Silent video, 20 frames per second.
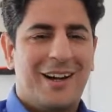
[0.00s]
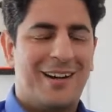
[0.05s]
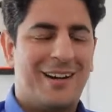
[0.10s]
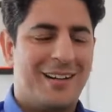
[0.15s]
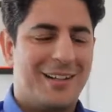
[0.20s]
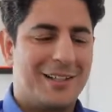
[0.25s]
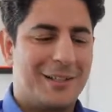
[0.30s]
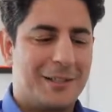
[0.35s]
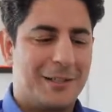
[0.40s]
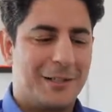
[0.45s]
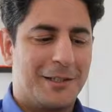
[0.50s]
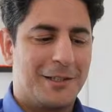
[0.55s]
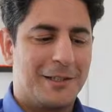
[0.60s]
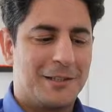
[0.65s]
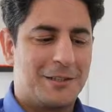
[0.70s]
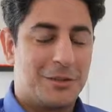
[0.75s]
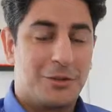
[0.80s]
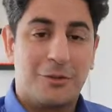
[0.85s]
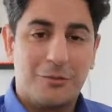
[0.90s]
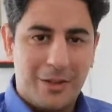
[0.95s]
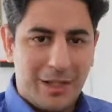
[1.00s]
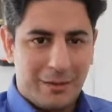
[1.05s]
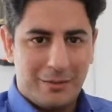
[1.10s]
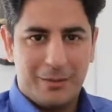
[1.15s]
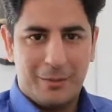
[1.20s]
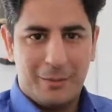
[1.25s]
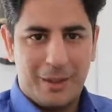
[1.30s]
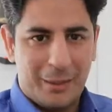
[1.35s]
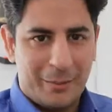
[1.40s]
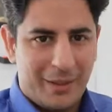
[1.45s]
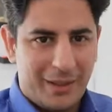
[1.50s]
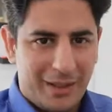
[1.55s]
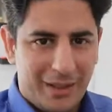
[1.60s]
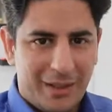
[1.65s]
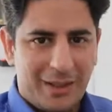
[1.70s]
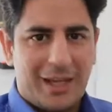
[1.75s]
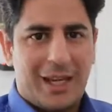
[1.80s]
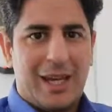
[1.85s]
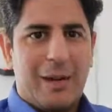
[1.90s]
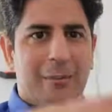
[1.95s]
When the
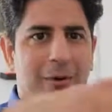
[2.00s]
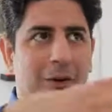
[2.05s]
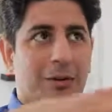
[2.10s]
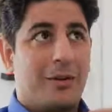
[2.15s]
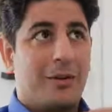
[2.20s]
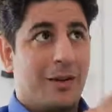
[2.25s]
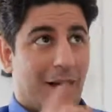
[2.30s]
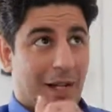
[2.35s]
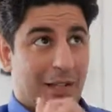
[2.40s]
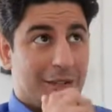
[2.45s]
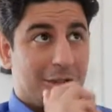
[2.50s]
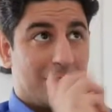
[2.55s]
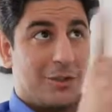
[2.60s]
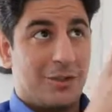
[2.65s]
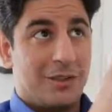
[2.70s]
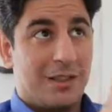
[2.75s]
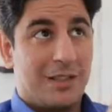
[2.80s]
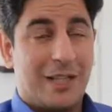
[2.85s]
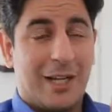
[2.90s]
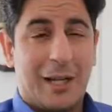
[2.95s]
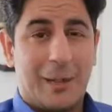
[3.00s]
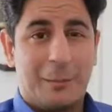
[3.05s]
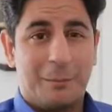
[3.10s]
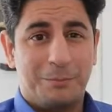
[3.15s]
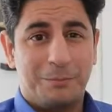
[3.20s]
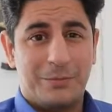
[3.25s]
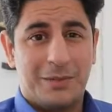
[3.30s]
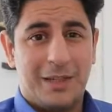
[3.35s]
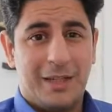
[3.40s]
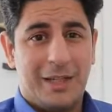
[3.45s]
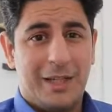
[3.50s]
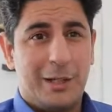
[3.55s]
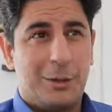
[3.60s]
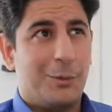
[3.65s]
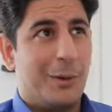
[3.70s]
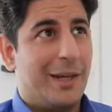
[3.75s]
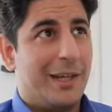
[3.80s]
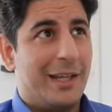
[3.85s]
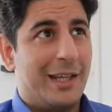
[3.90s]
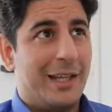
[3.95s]
baby came out, I saw the time
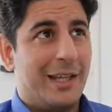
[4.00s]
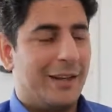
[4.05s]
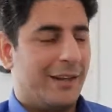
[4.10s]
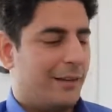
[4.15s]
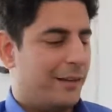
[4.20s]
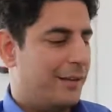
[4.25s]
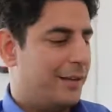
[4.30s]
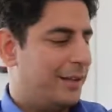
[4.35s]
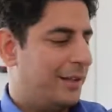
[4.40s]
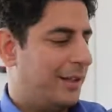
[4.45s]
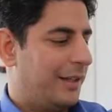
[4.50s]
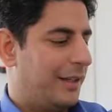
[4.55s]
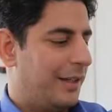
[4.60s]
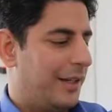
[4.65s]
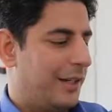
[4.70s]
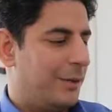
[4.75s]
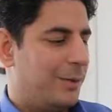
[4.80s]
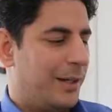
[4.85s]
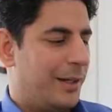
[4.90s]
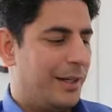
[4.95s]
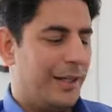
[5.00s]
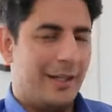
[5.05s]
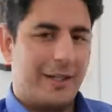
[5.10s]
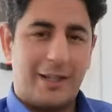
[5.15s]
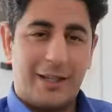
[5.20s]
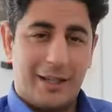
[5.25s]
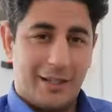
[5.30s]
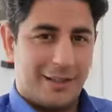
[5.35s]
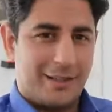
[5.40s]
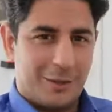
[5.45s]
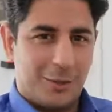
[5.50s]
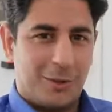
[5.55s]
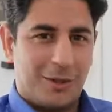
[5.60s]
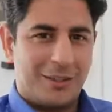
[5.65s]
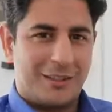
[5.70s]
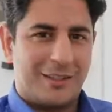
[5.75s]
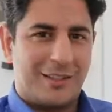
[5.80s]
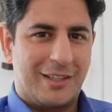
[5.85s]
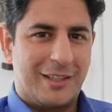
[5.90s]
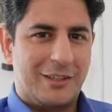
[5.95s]
8:28, 8:28, and I took
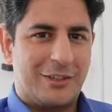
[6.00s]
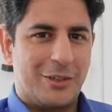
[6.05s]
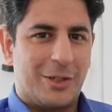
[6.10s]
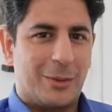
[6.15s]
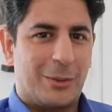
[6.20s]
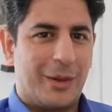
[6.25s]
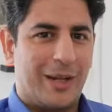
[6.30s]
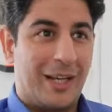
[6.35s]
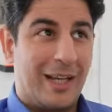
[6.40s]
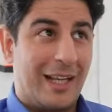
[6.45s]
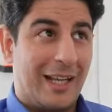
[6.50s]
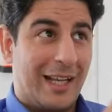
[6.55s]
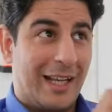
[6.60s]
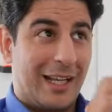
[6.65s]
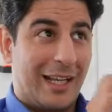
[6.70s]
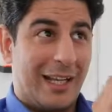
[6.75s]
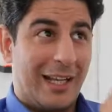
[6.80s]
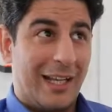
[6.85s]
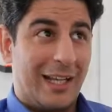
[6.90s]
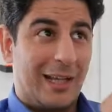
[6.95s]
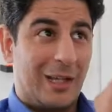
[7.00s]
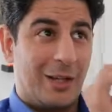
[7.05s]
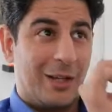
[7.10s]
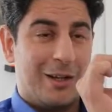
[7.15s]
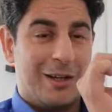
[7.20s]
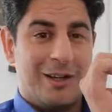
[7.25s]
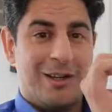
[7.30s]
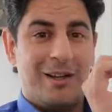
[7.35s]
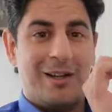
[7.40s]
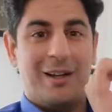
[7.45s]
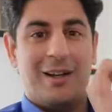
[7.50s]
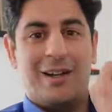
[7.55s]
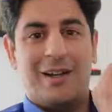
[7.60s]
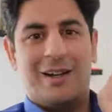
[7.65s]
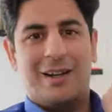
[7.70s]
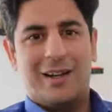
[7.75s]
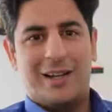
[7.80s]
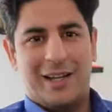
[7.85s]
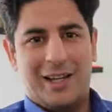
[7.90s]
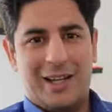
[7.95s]
a screenshot quickly, like 8
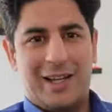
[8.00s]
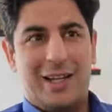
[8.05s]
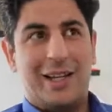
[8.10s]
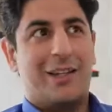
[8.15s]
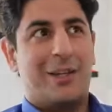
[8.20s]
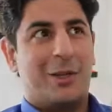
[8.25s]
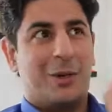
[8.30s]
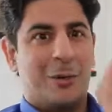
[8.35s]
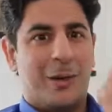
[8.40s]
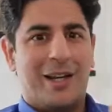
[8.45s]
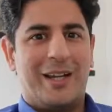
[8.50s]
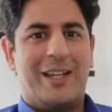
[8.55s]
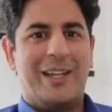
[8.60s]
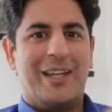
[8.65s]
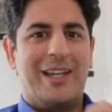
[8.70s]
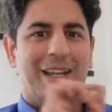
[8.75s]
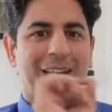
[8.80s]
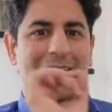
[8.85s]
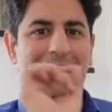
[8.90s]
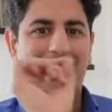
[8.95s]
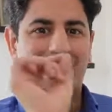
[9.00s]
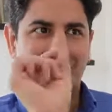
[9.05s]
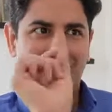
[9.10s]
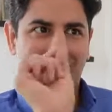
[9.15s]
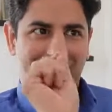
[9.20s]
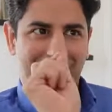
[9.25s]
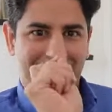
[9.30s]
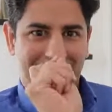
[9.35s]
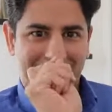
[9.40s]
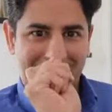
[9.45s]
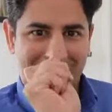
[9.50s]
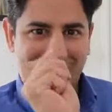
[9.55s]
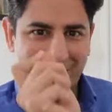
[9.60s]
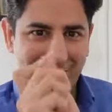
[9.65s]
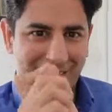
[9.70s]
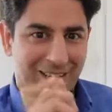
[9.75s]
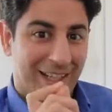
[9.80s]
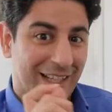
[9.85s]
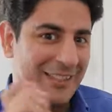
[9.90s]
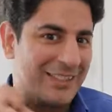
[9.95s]
8, 28, and
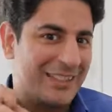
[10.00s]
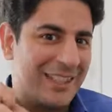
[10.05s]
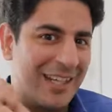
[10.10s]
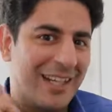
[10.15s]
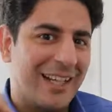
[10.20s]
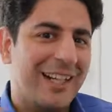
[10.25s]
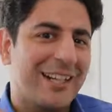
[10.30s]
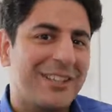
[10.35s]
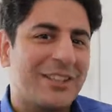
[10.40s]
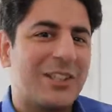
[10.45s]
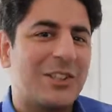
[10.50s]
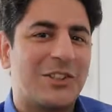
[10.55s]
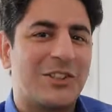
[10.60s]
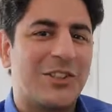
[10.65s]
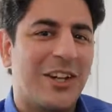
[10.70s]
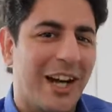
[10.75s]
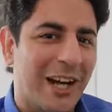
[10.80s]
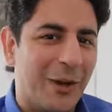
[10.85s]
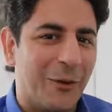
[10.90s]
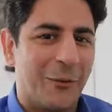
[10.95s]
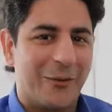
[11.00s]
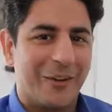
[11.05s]
37. Like seconds also I